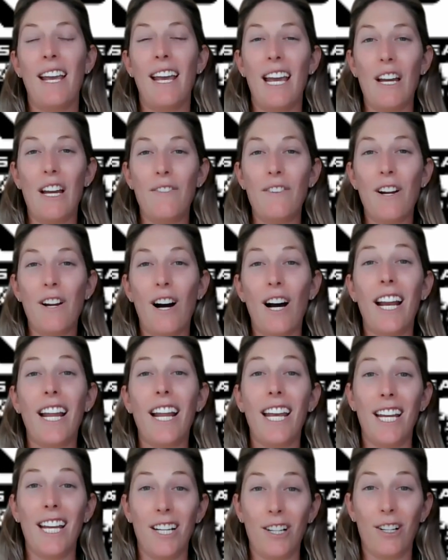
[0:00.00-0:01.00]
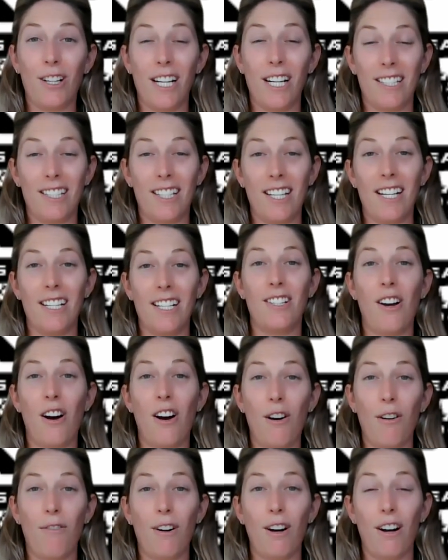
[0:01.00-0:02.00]
if not increases
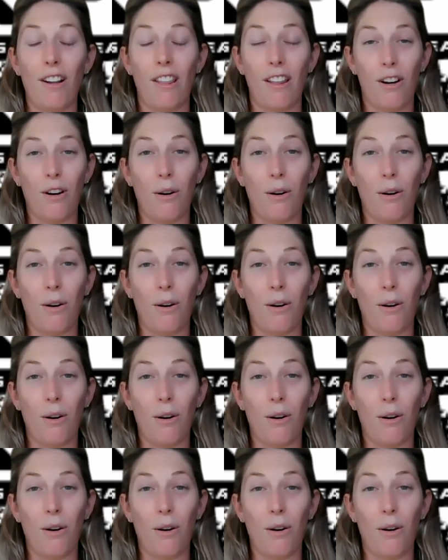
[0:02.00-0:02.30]
over the